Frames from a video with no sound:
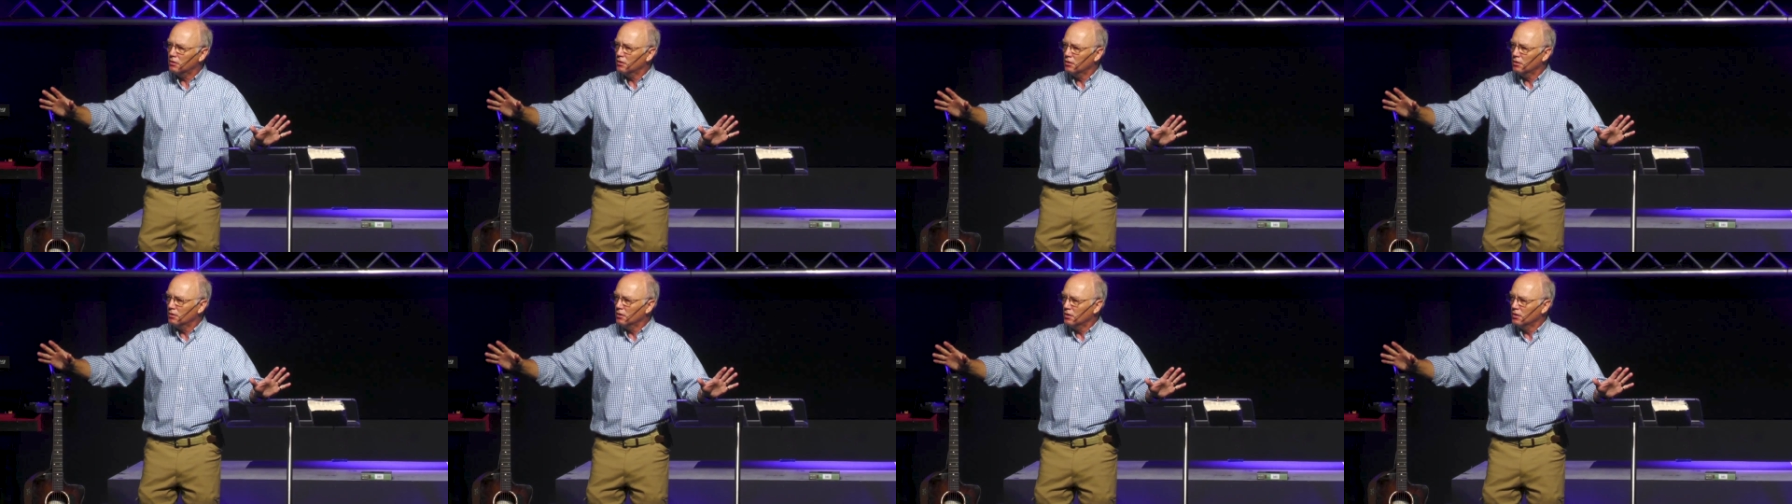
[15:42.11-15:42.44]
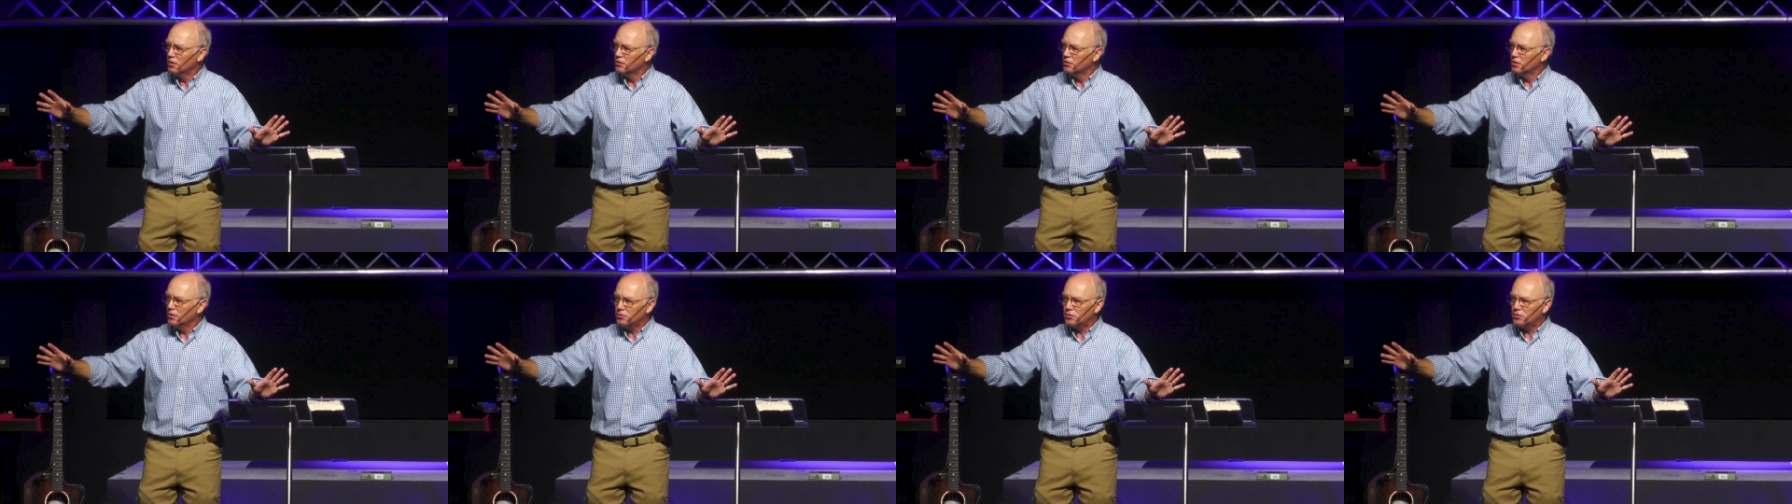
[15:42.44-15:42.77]

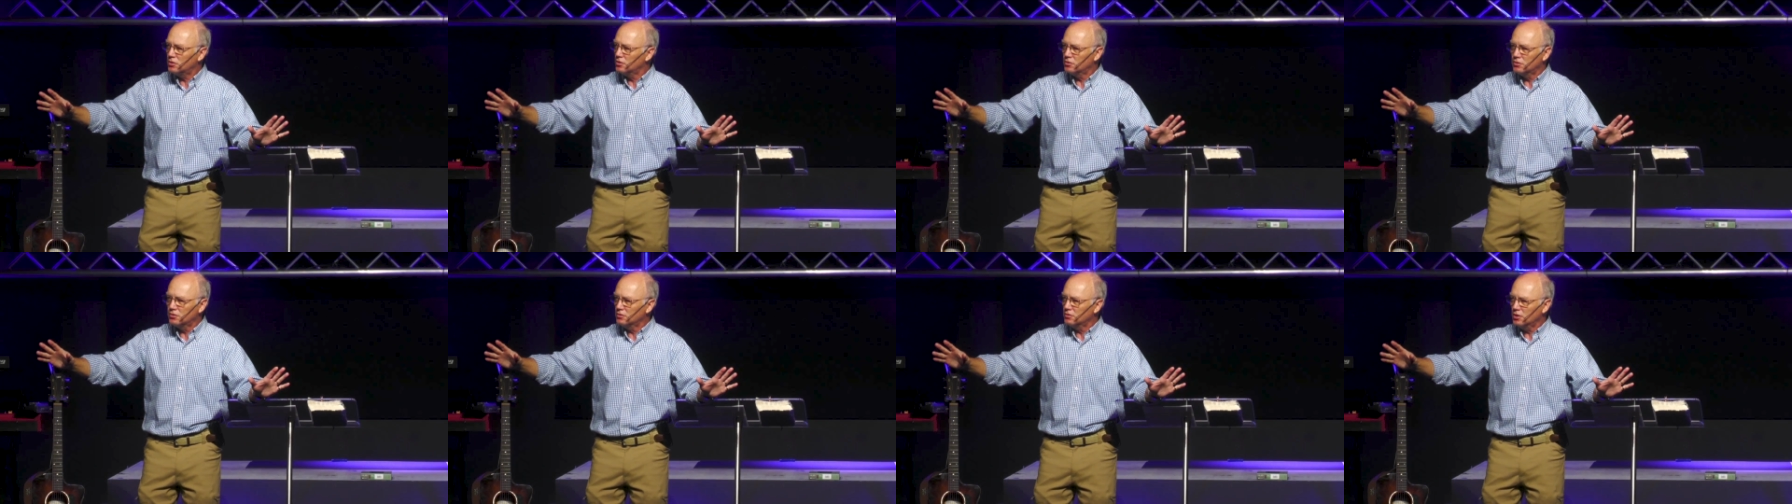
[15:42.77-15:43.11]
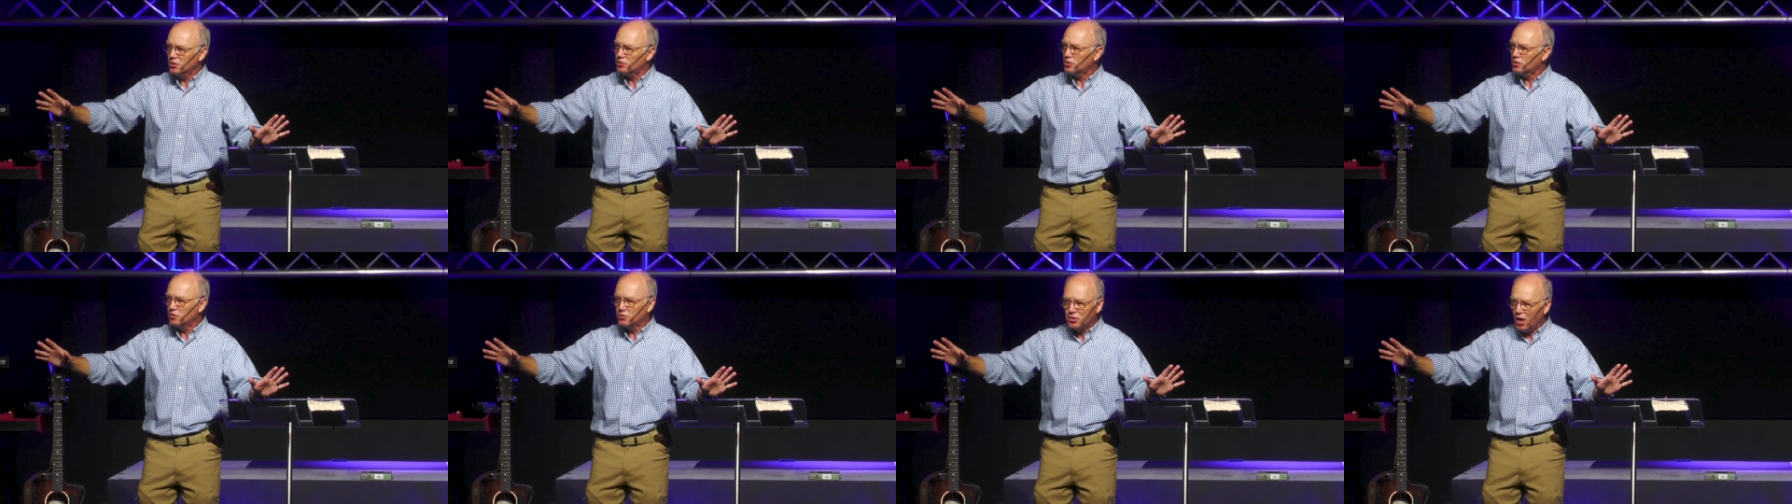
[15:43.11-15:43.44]
This
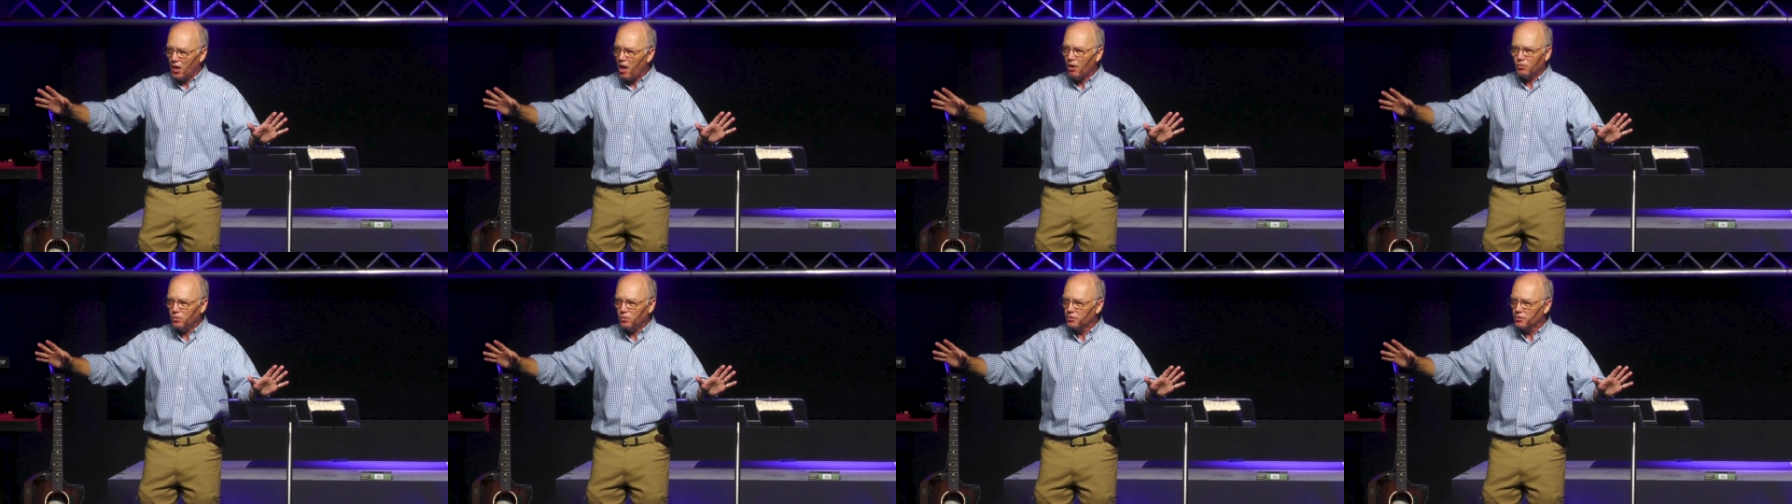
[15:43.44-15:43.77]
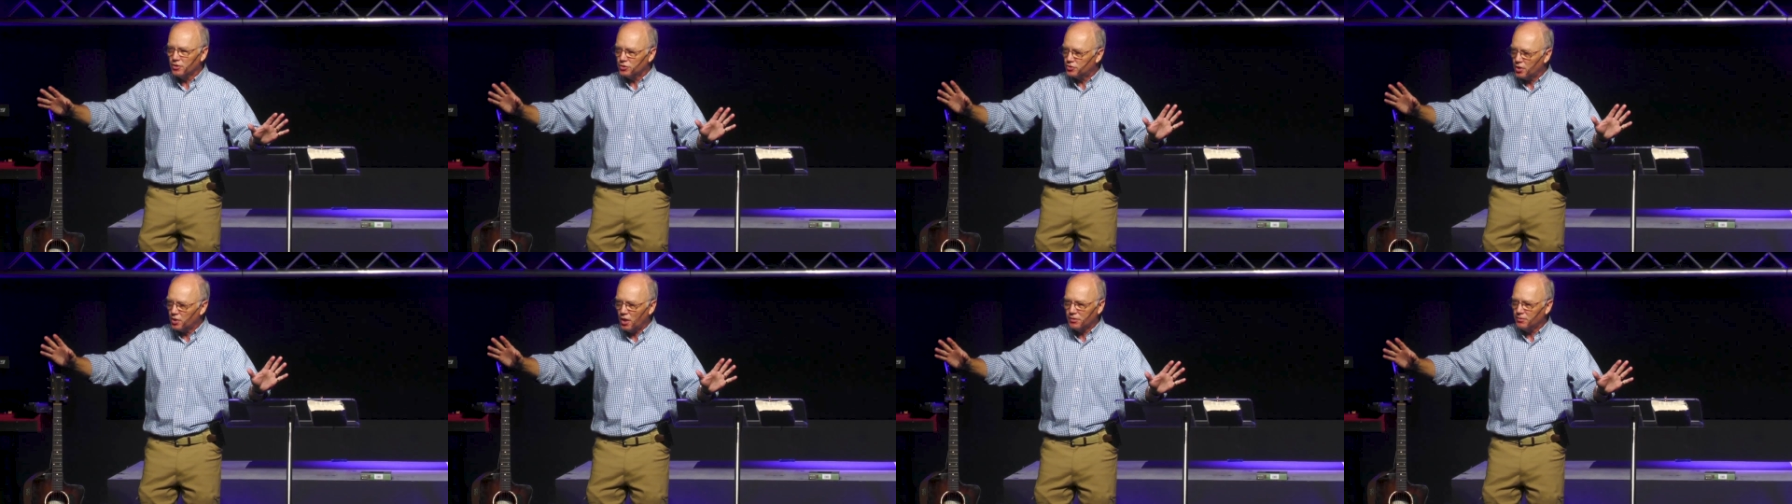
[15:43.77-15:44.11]
is not where the
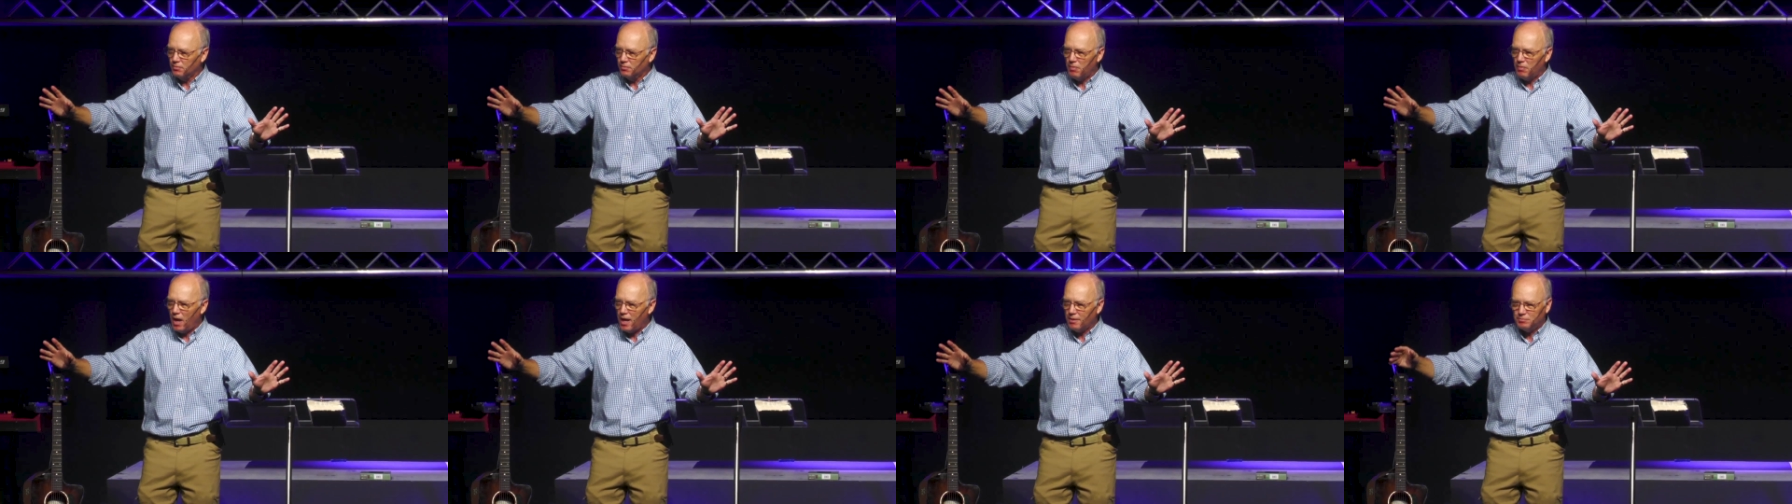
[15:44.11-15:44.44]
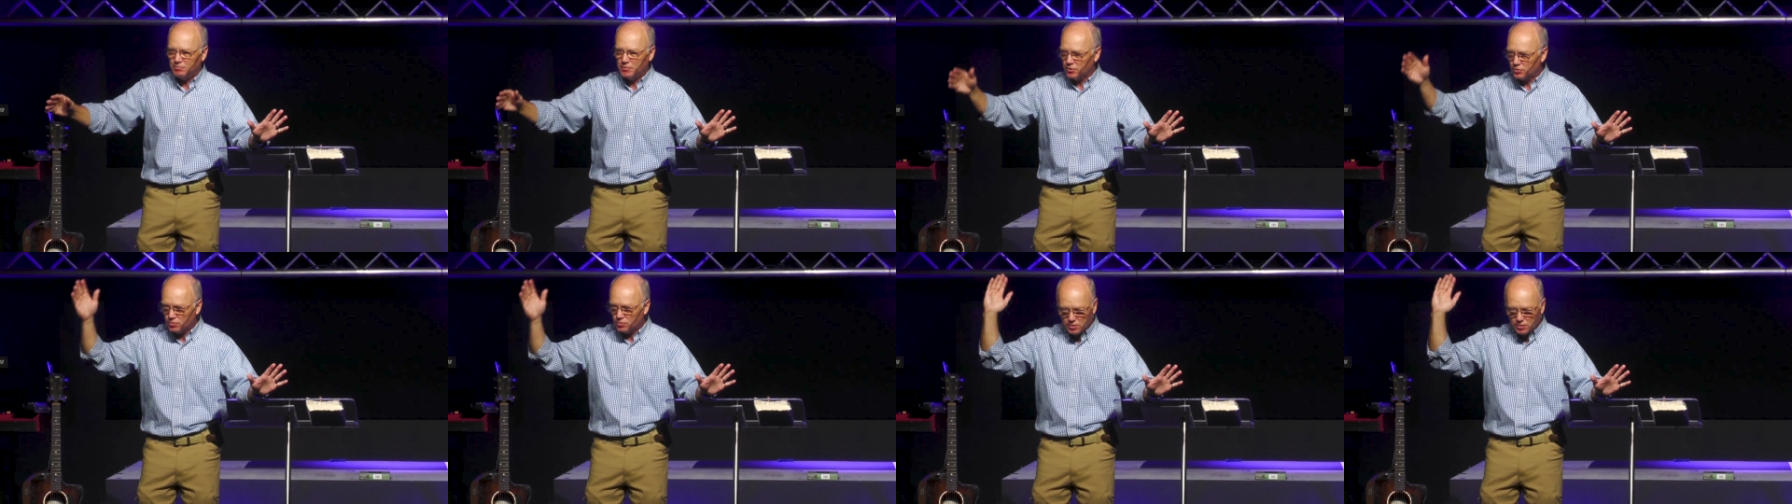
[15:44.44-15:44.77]
Southern
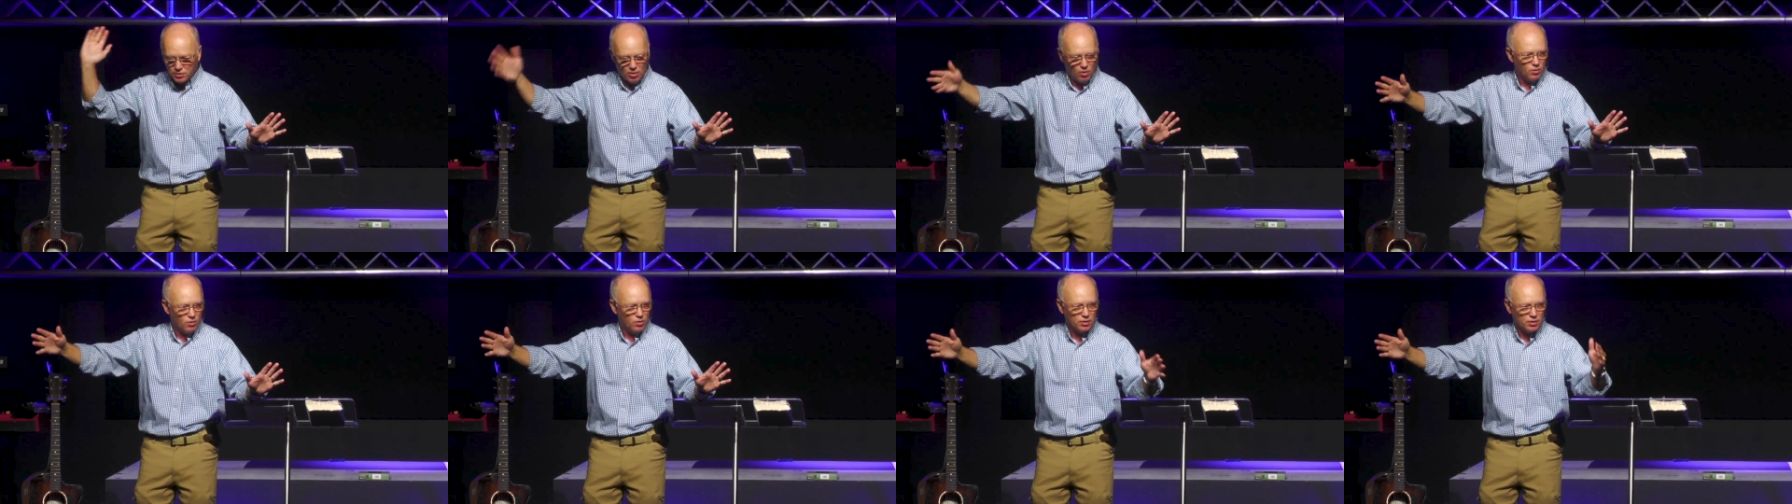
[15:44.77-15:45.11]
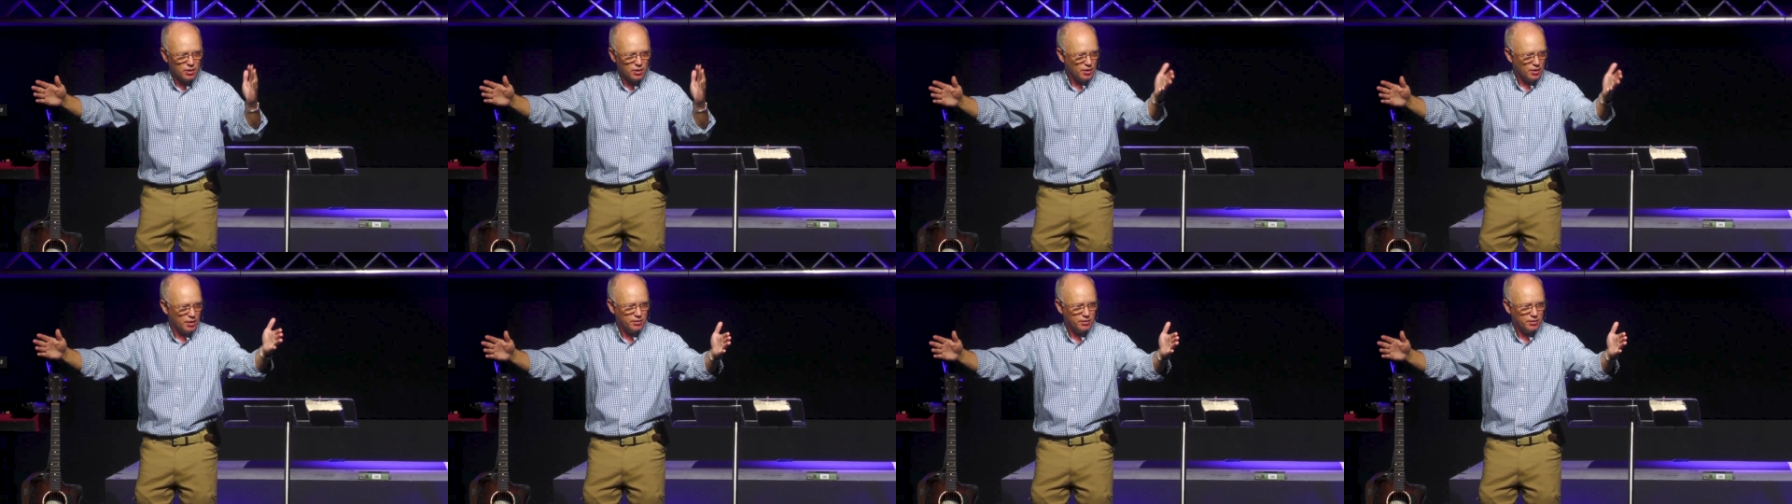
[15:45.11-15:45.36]
Baptist with the organ and